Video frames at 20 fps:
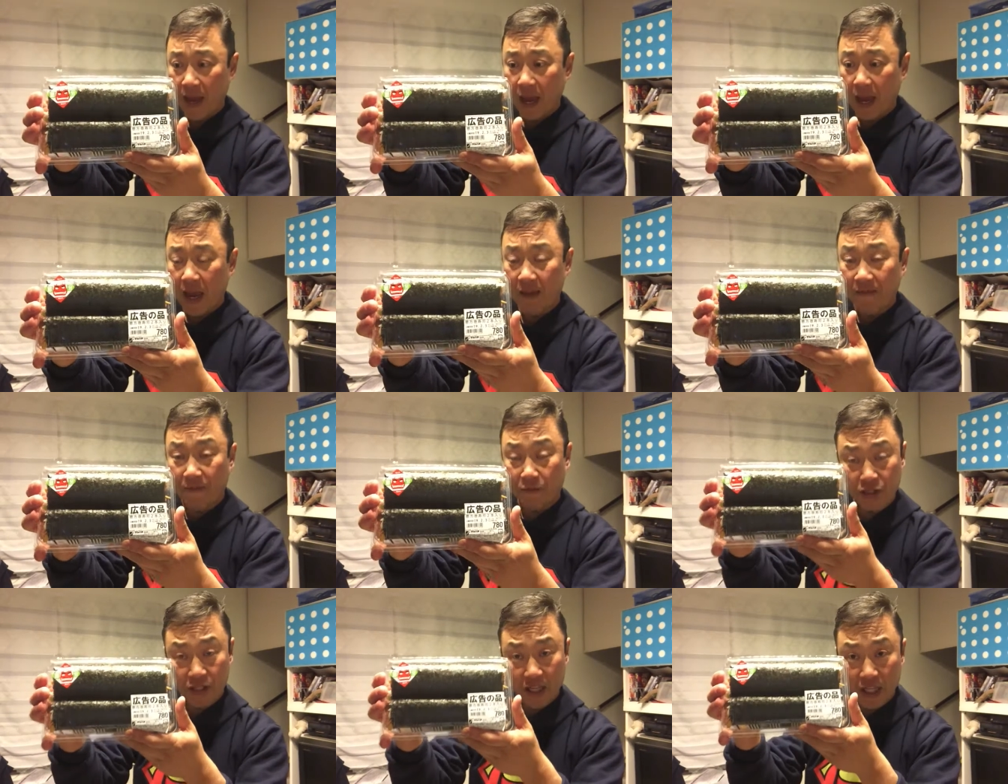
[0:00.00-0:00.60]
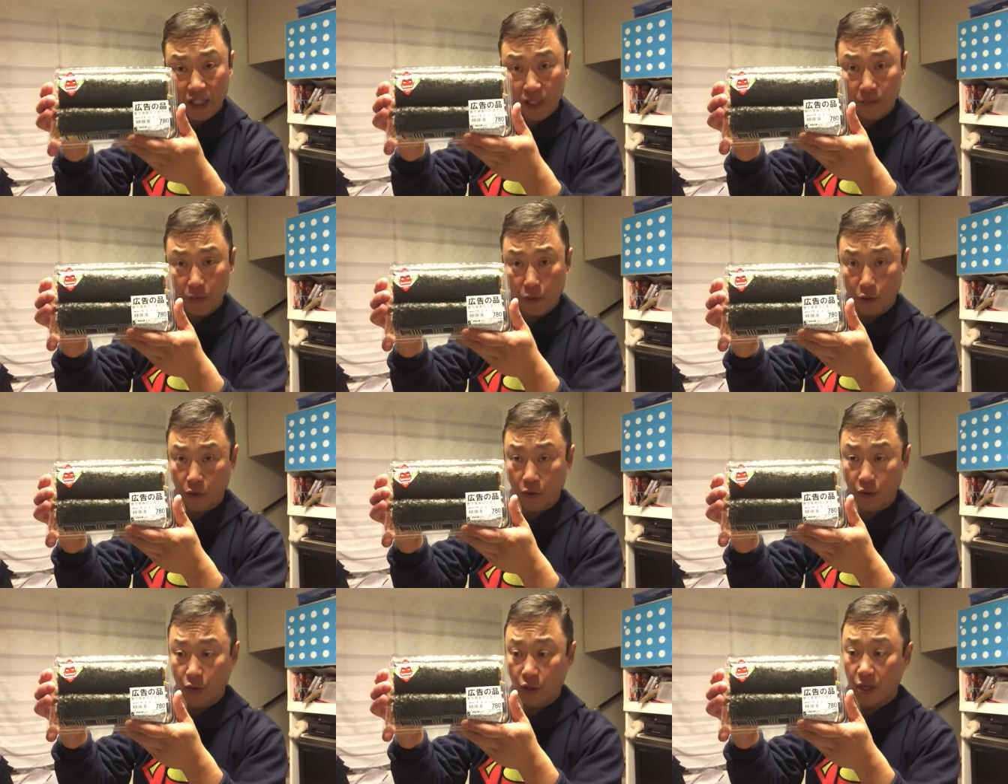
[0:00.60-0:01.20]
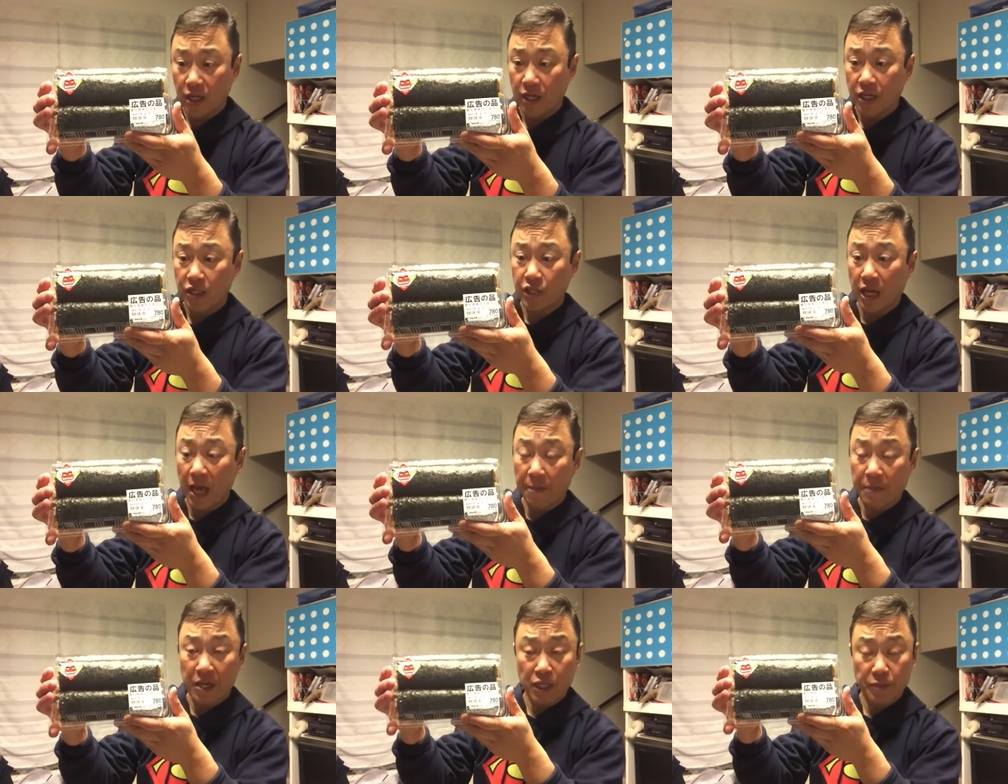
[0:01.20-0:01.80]
And for Setsubun,
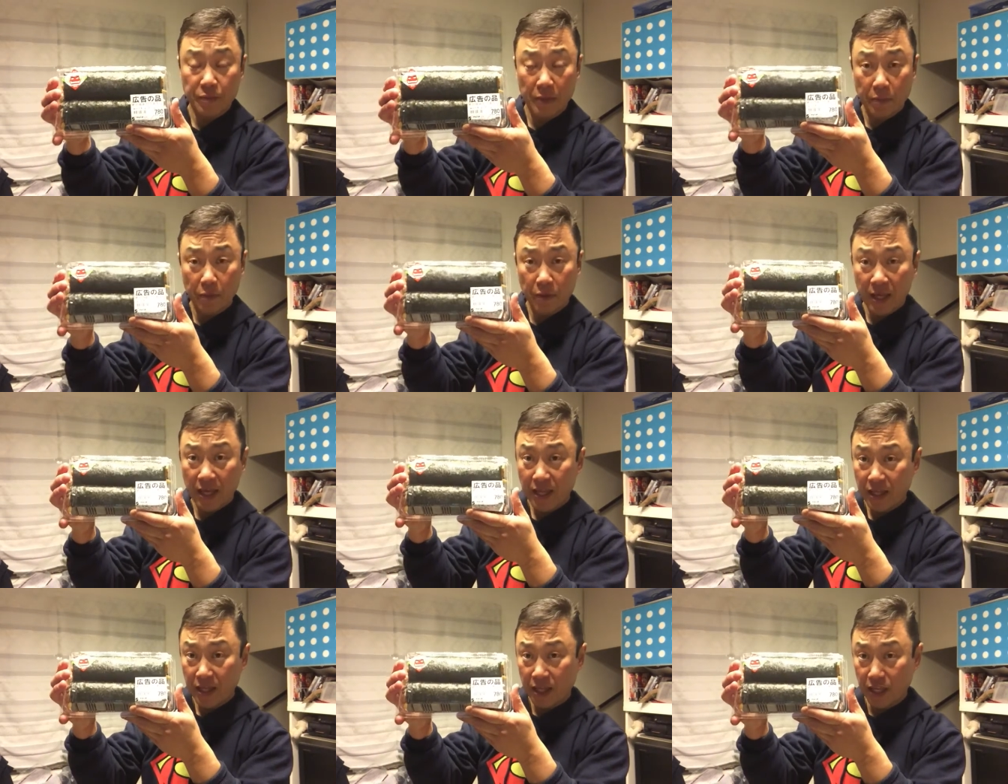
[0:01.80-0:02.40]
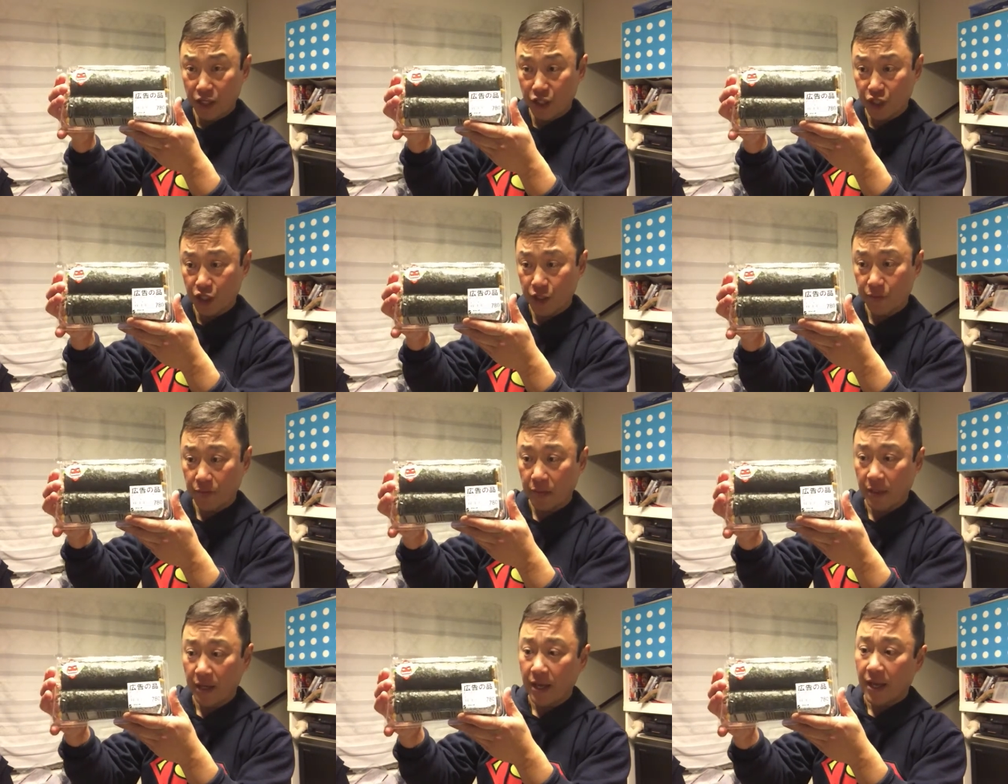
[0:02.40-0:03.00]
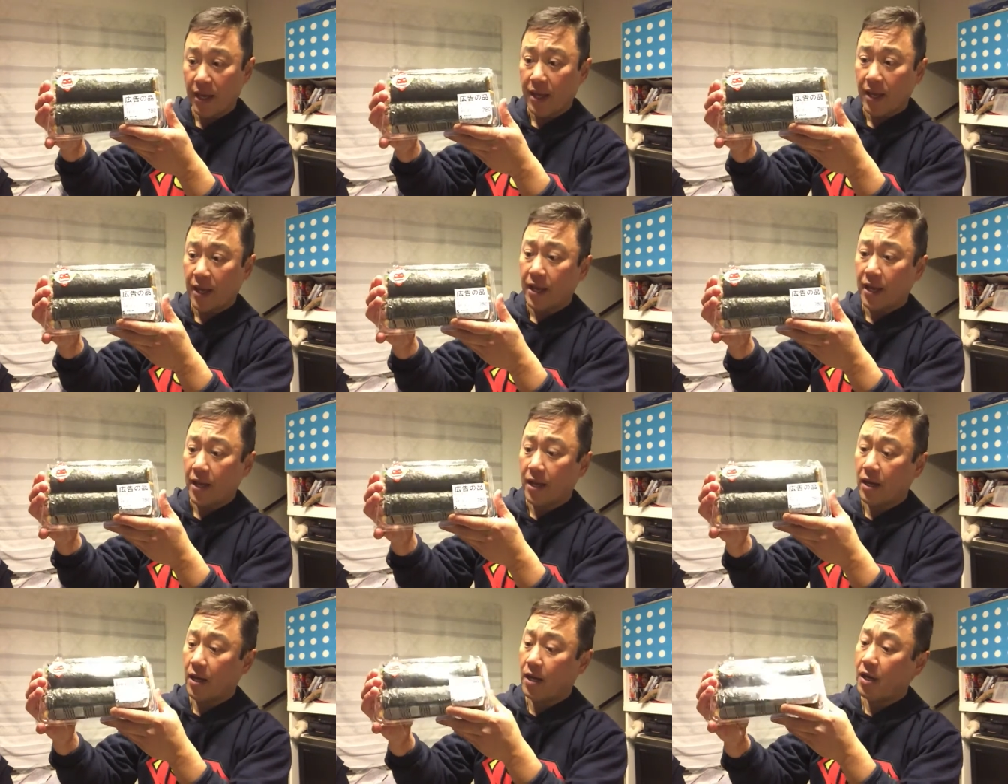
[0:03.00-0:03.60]
Japanese people eat these.
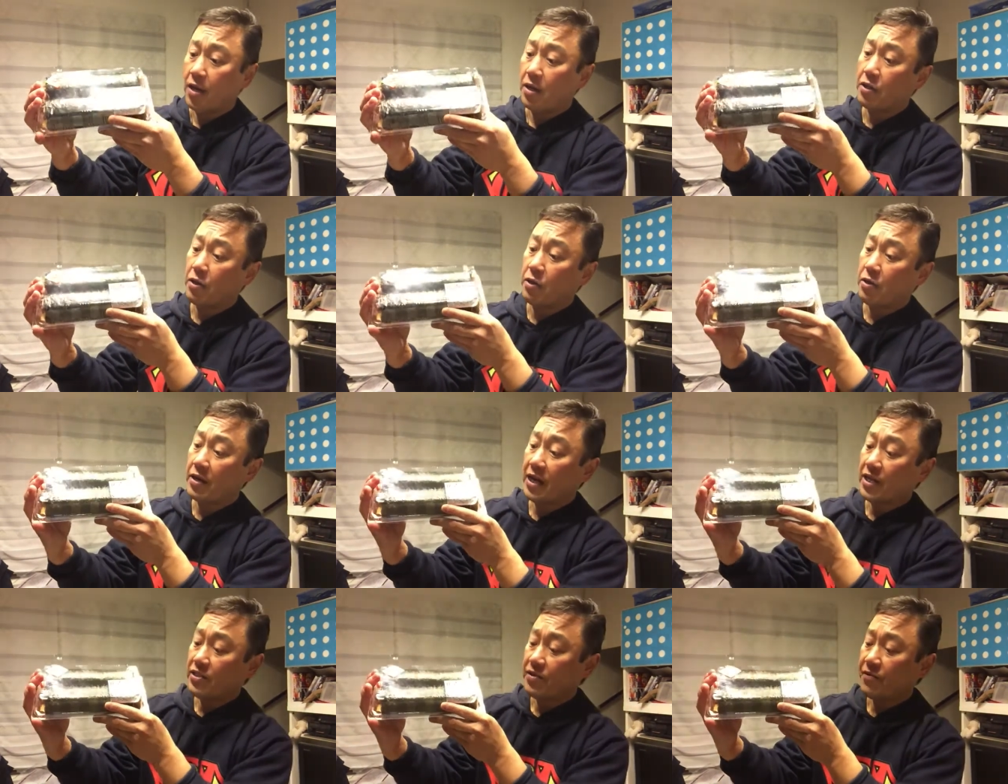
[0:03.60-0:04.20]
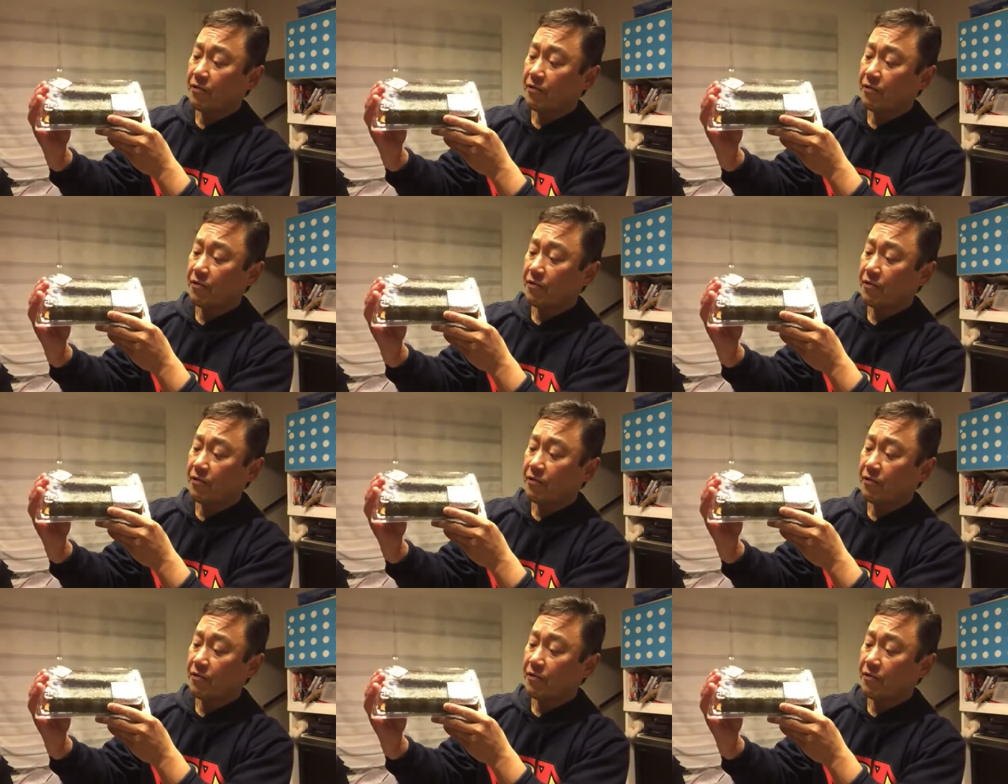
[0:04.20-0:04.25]
Uh, they're nice and